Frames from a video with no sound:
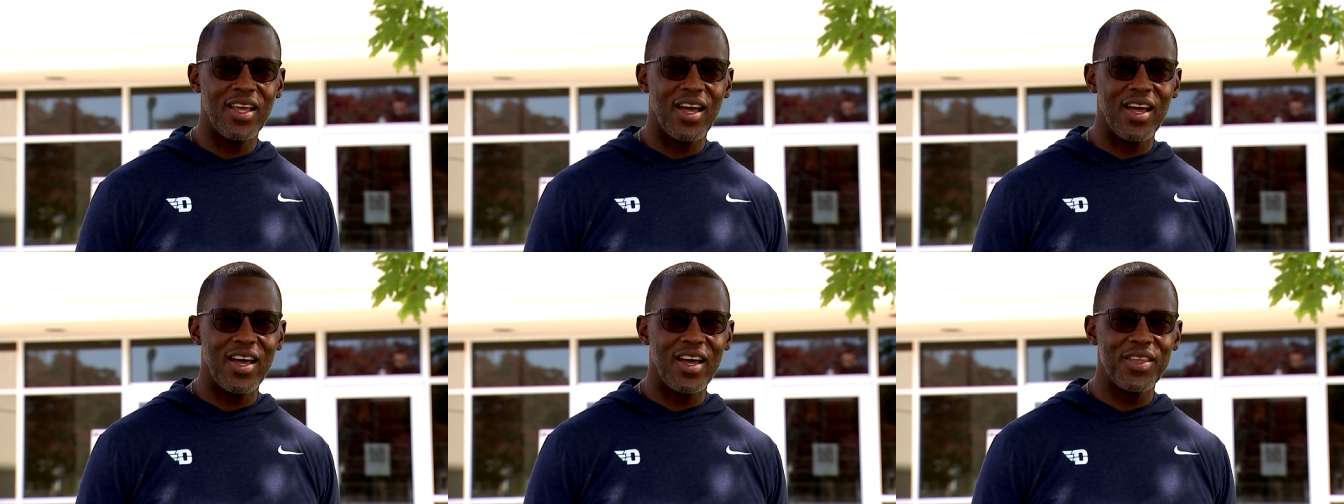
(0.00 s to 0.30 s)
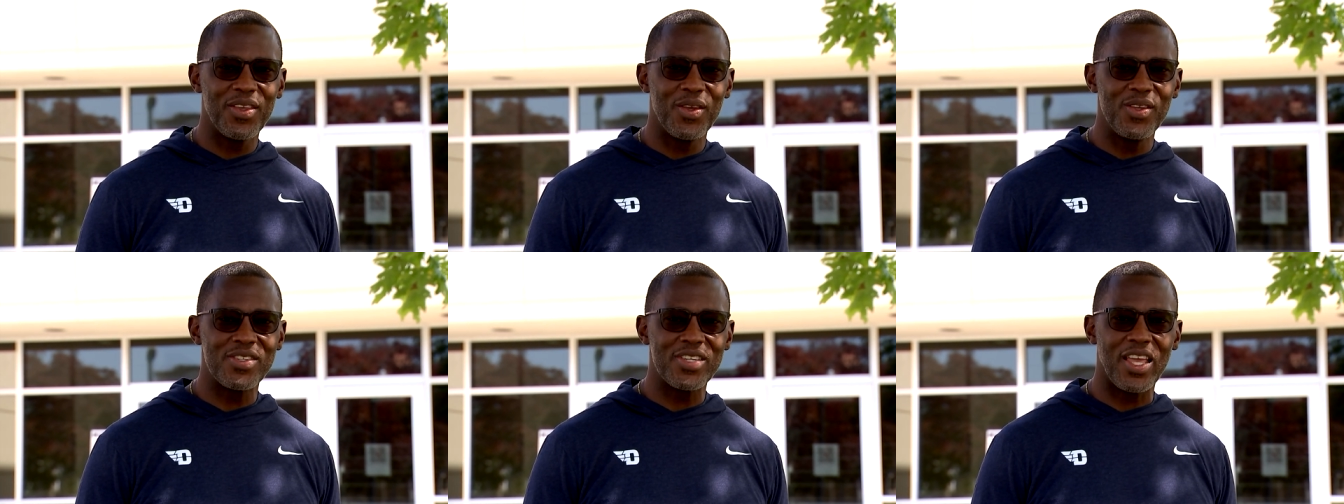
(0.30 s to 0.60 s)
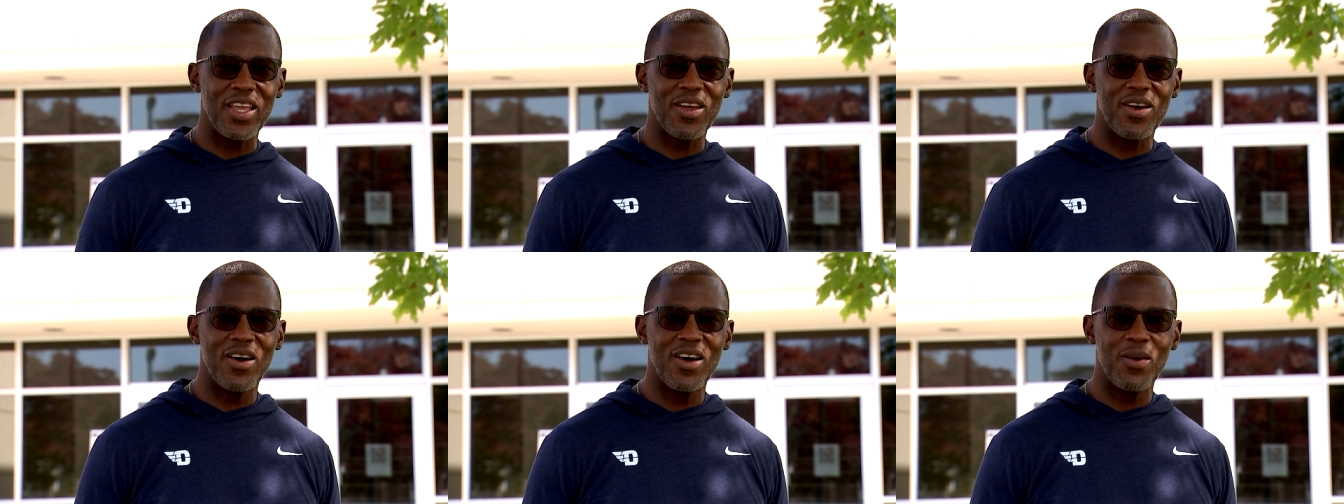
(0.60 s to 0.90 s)
uh, you
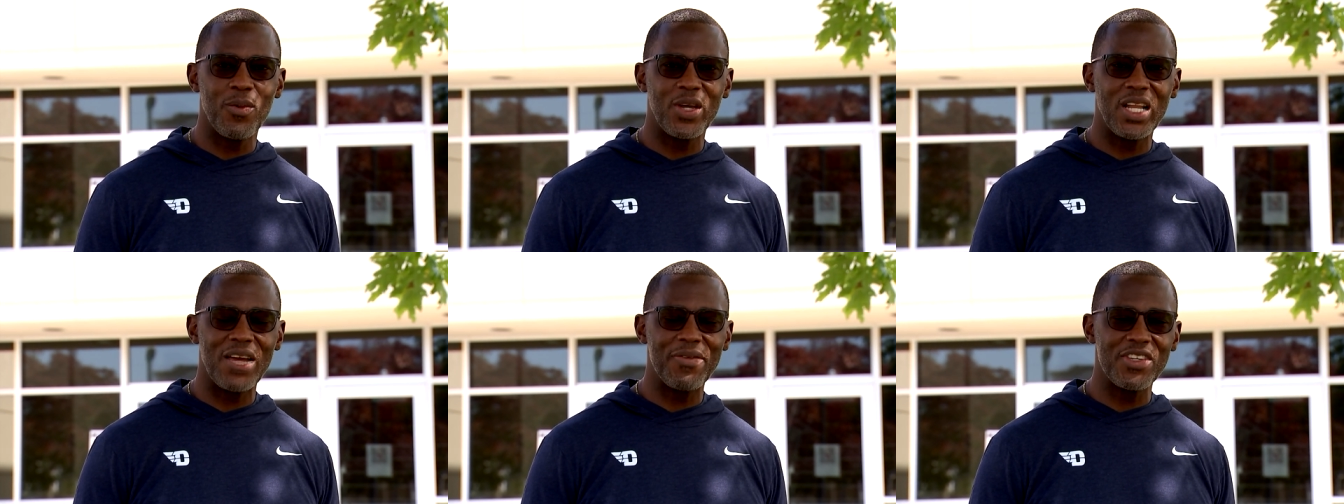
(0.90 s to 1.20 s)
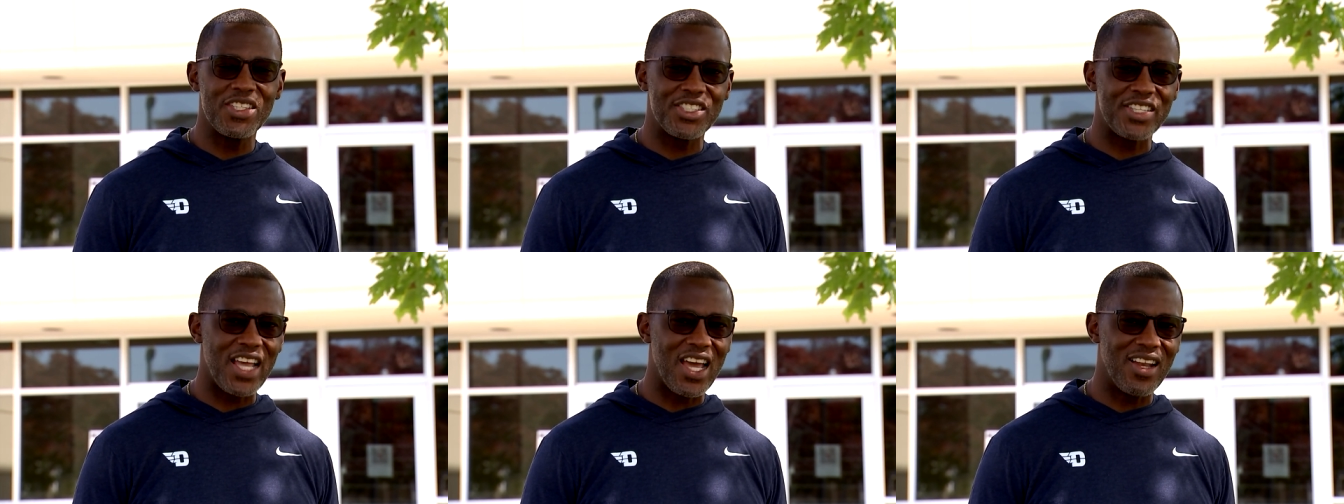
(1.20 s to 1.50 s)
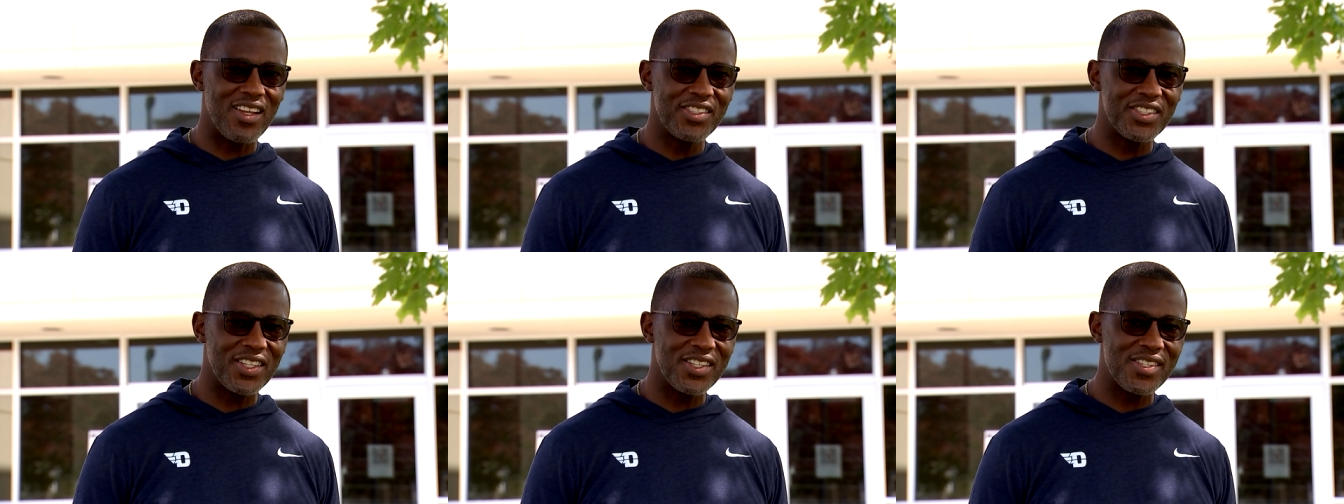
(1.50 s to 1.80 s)
take on whatever
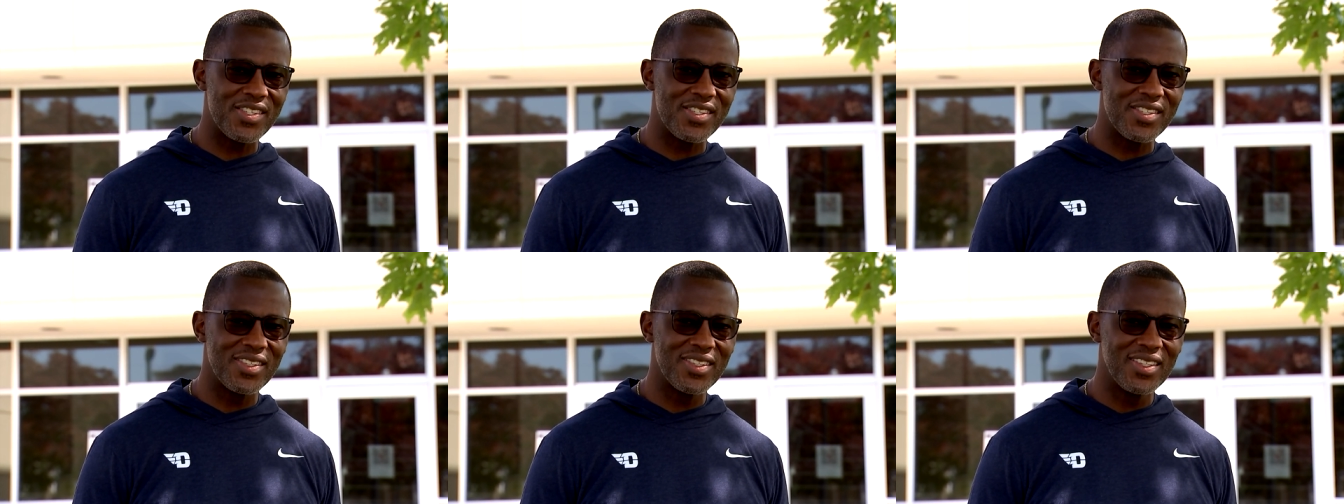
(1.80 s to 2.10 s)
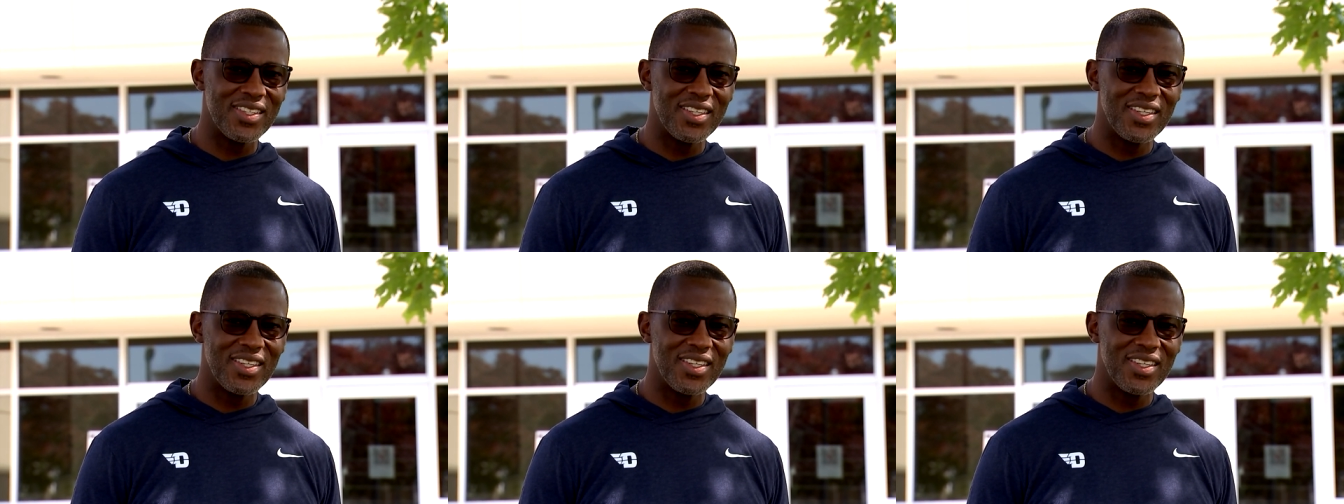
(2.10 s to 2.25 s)
challenges